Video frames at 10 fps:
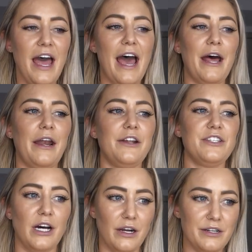and
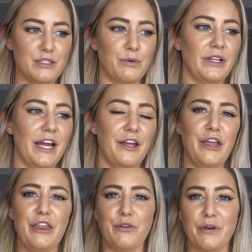Dunks were like
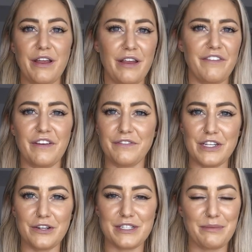
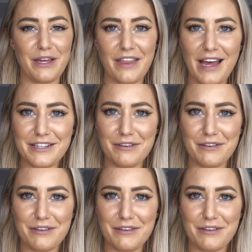350 or something like that.